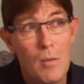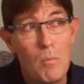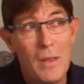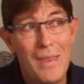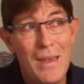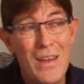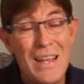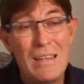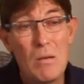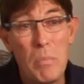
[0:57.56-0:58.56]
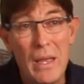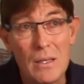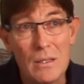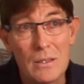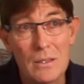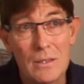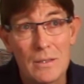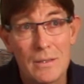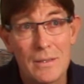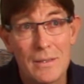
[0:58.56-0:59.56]
But their independence
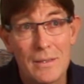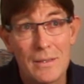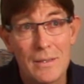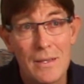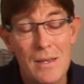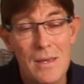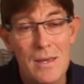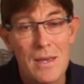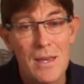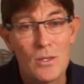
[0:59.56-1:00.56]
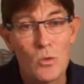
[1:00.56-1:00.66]
is